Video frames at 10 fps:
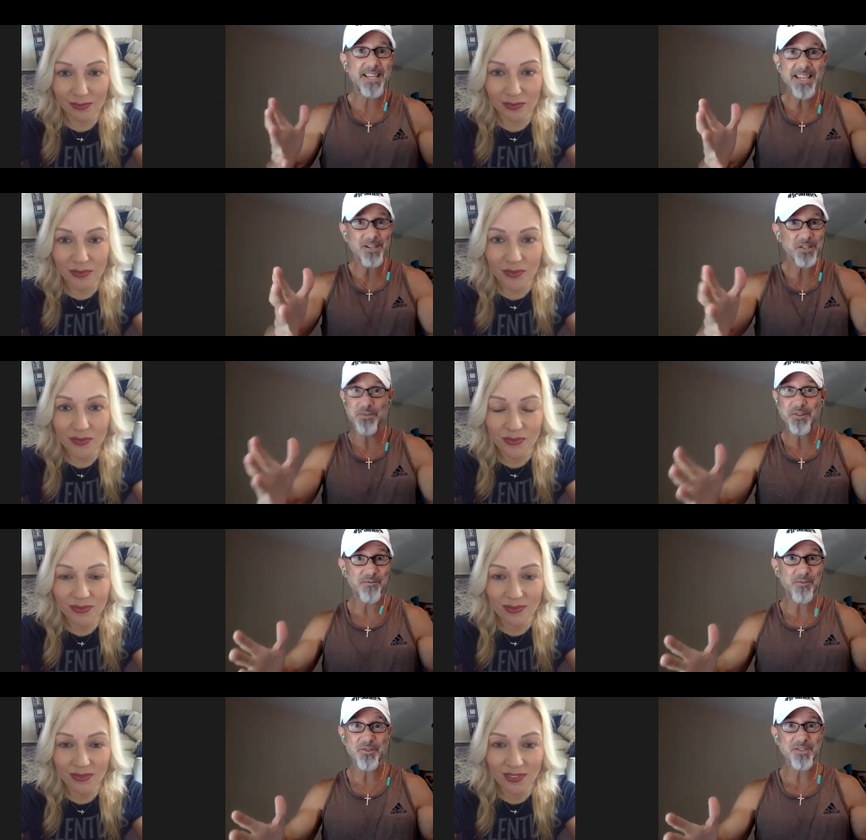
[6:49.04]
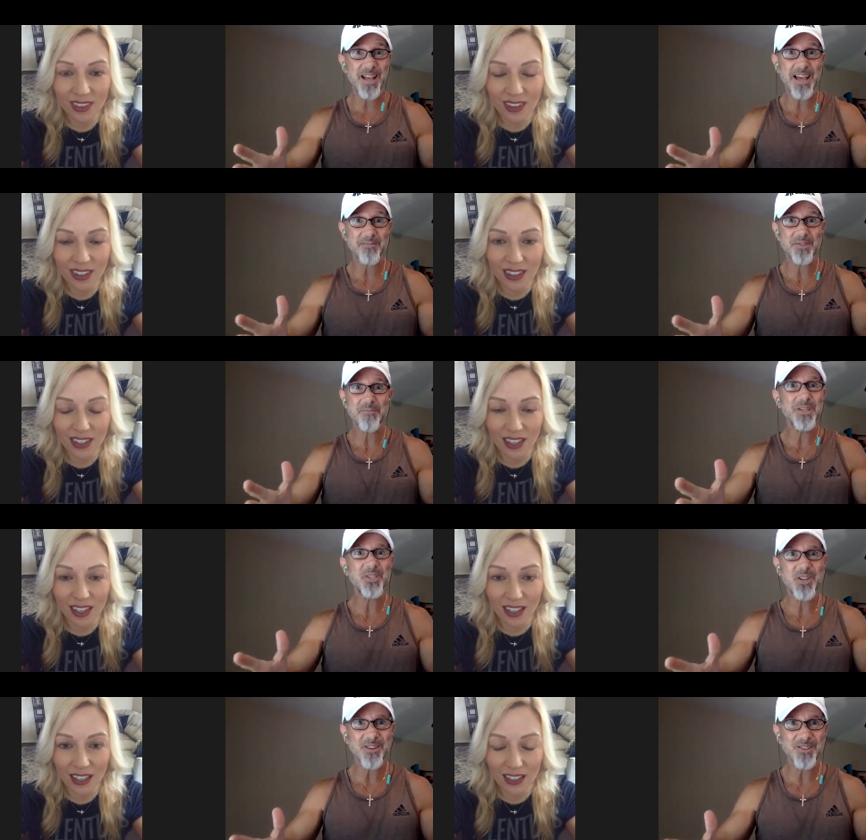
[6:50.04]
Speaker 1: seeing us for the first time. Somebody
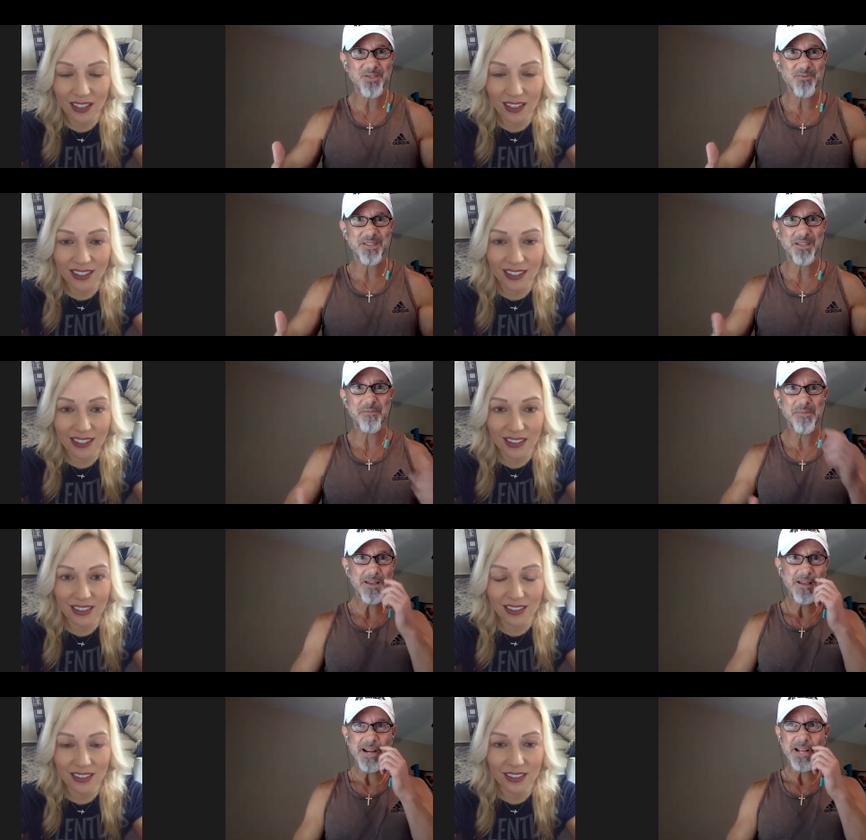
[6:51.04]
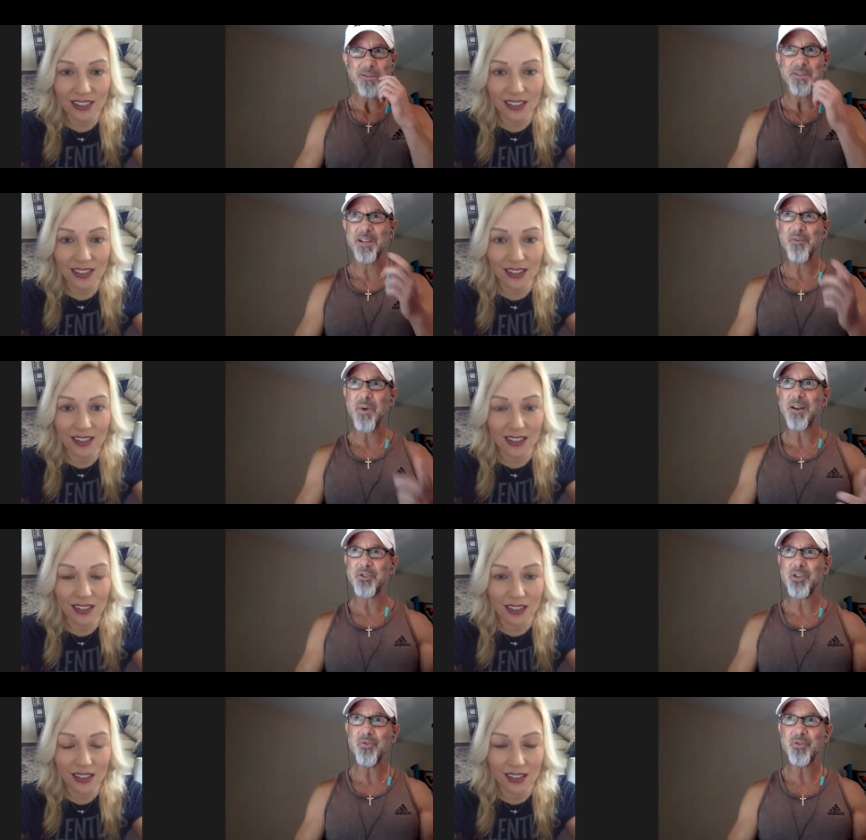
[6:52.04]
shared this with them, and they're thinking, "Wow,
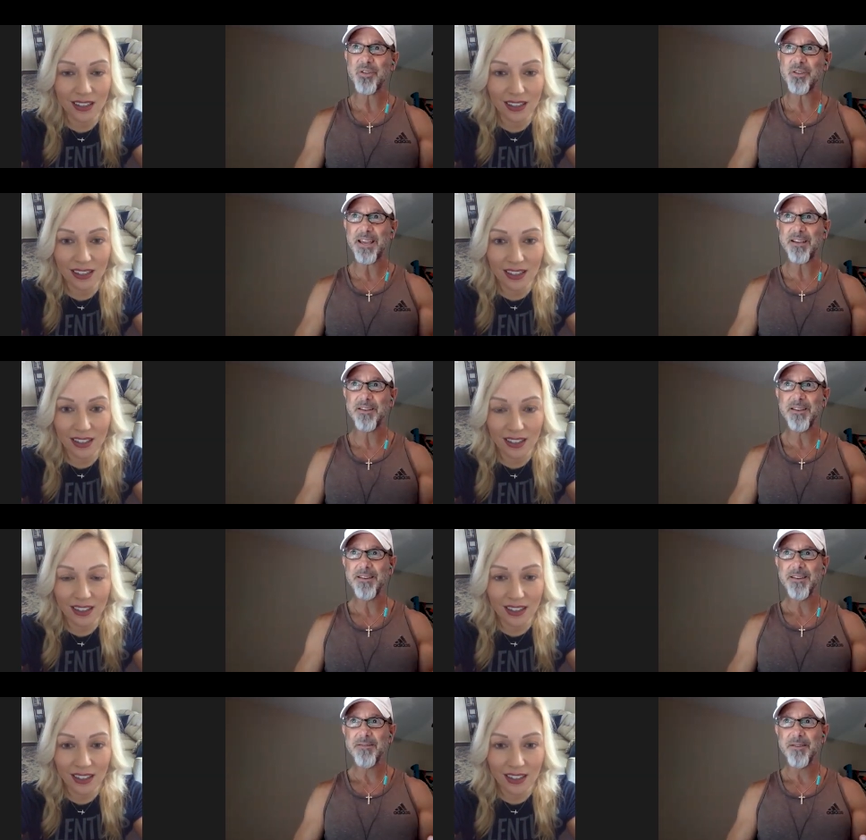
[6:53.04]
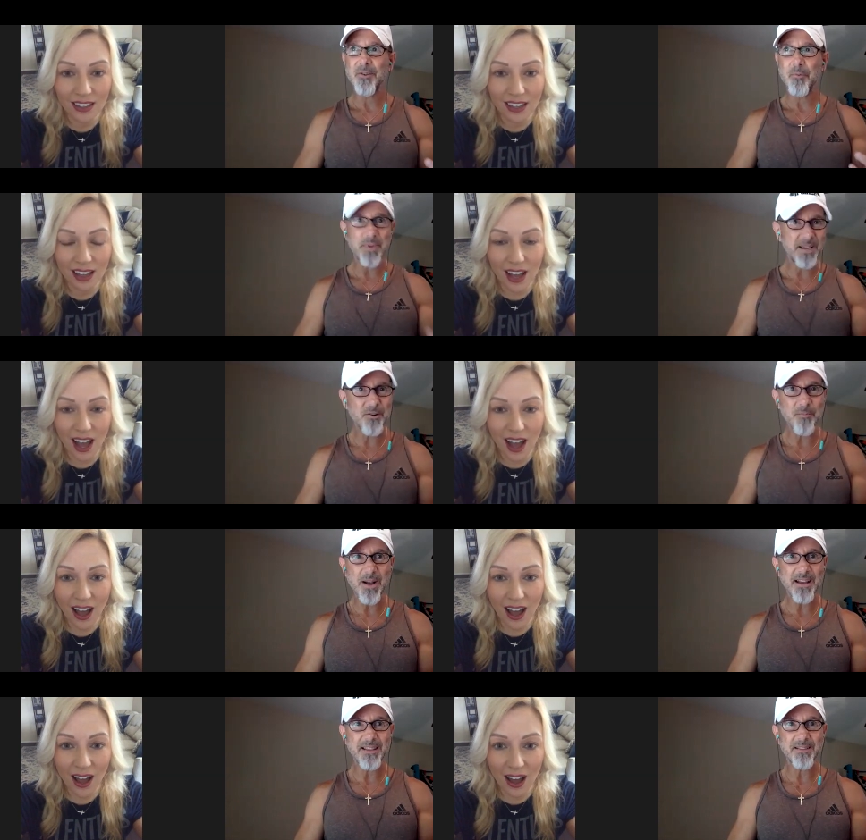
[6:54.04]
she used to like." You know, beat her
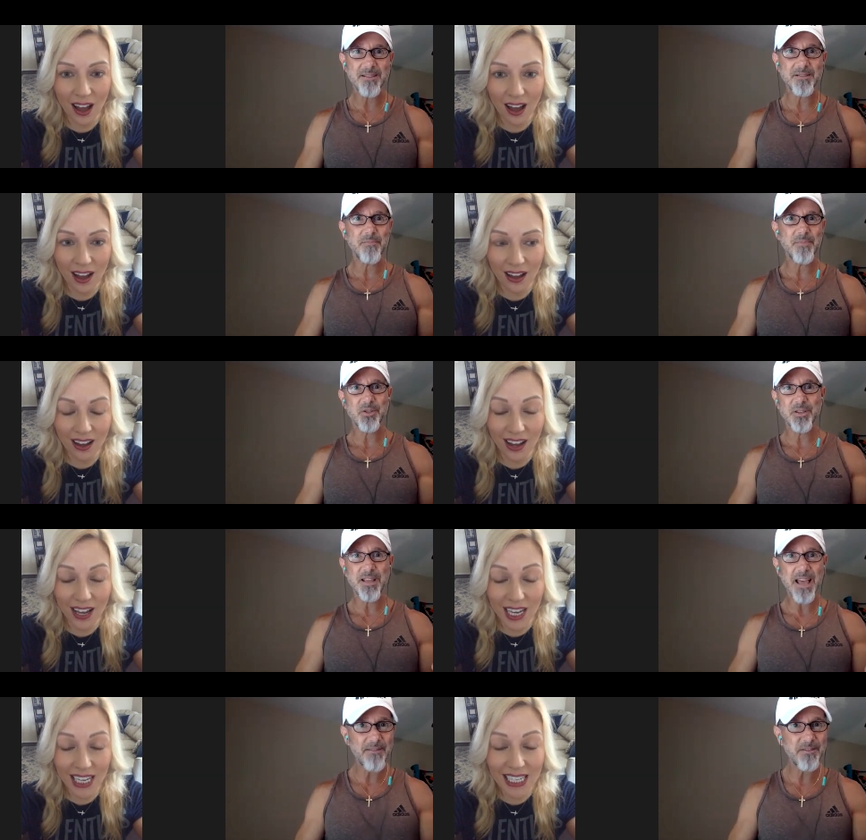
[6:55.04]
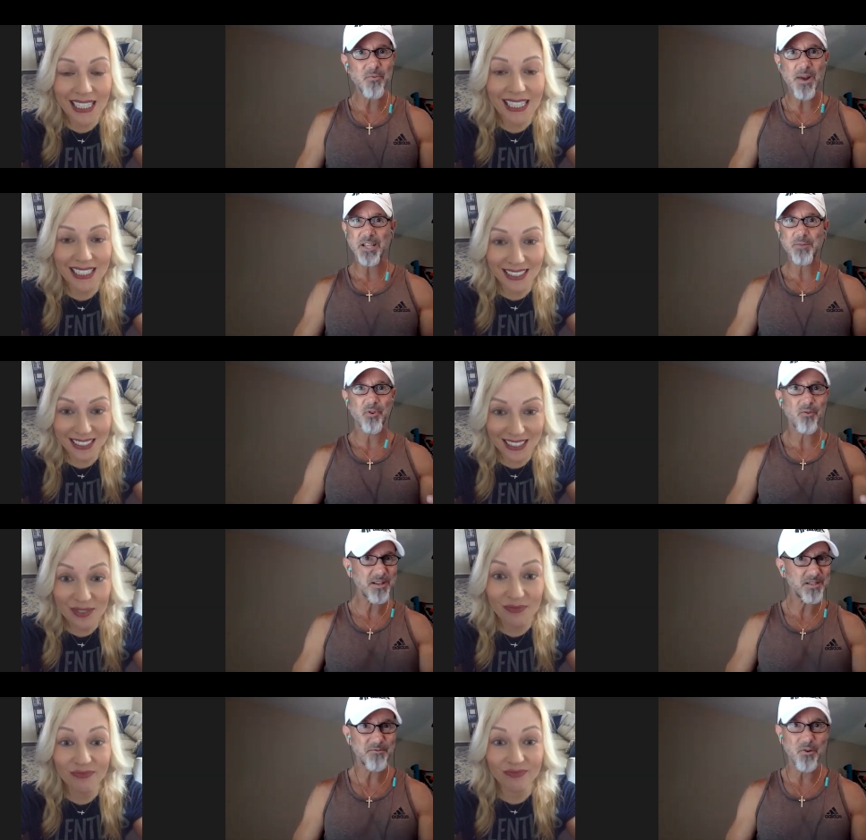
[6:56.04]
body into submission, the heavy weights,
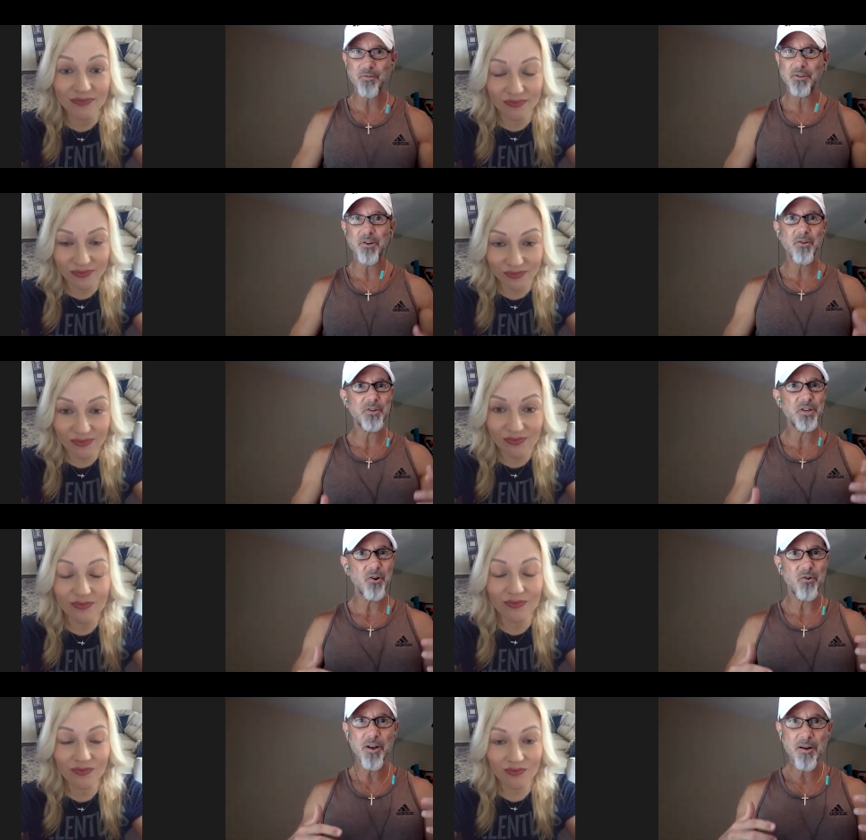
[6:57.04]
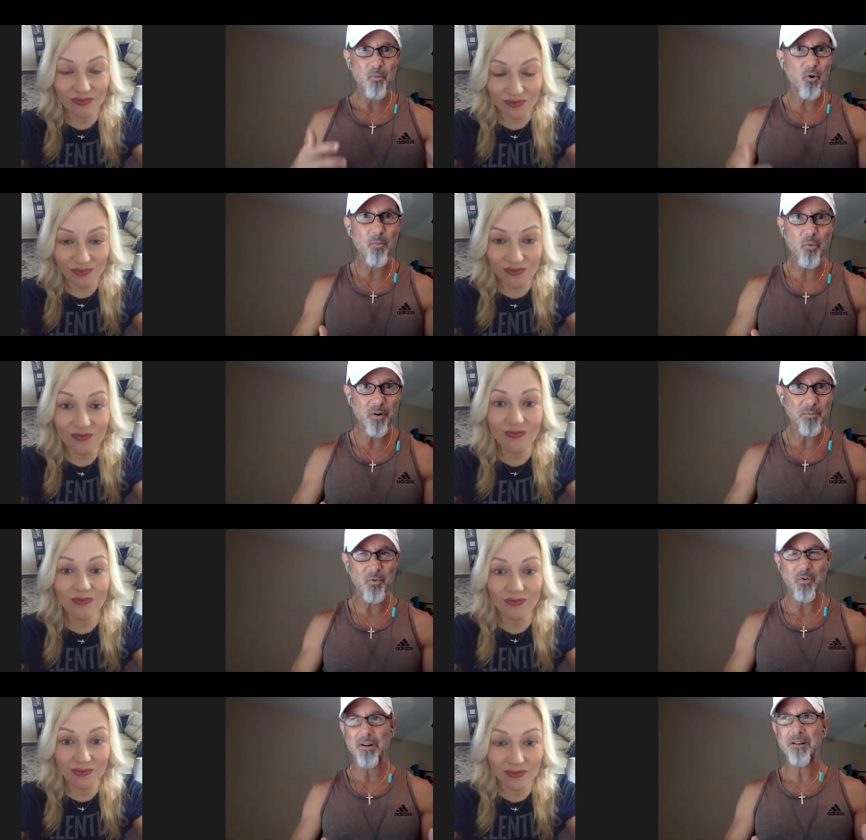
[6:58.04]
progressive overload, you know, more, more,
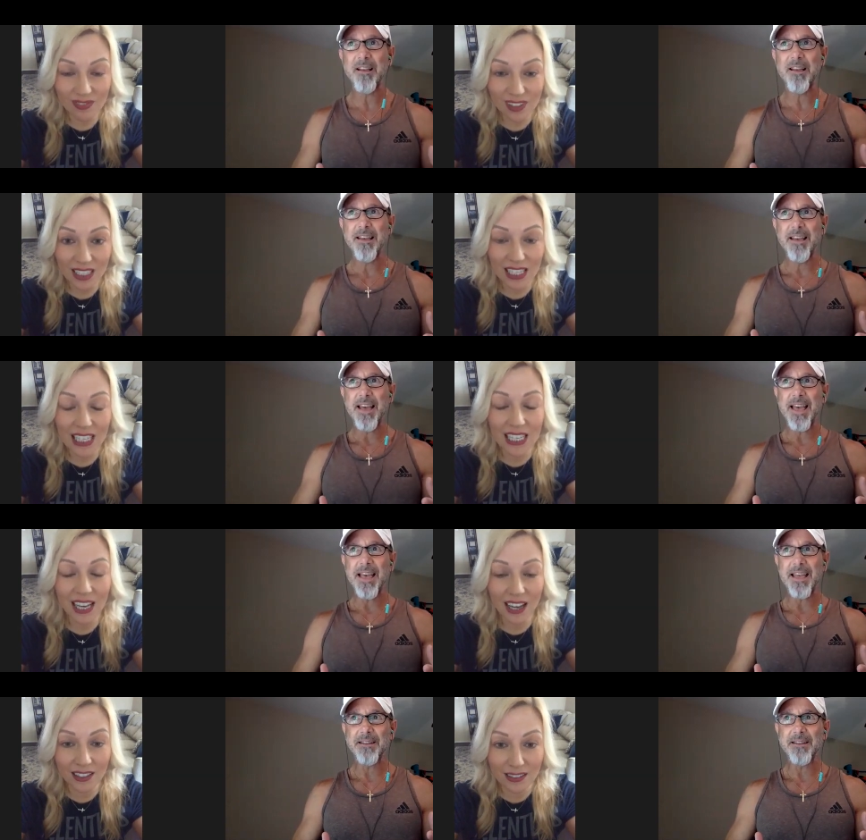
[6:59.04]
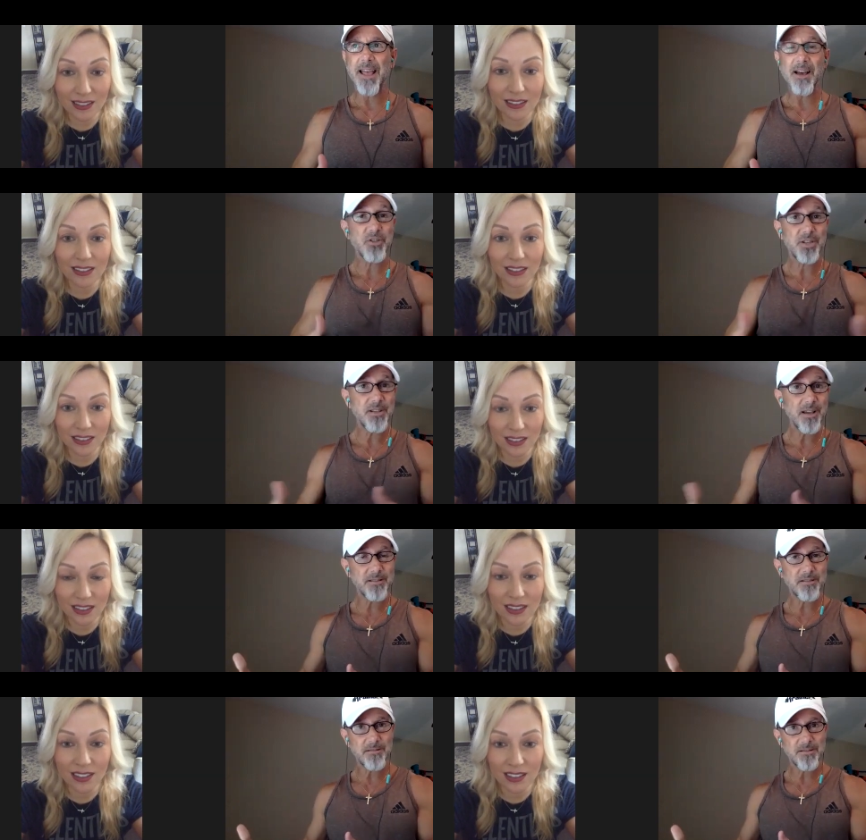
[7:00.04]
more. And now she
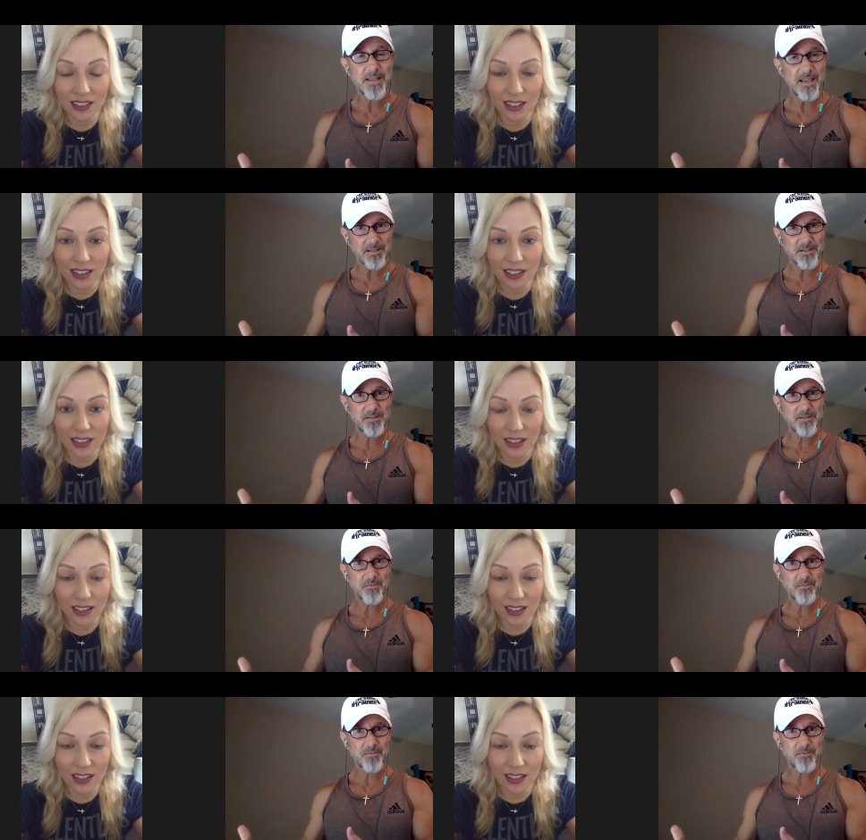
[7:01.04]
does this,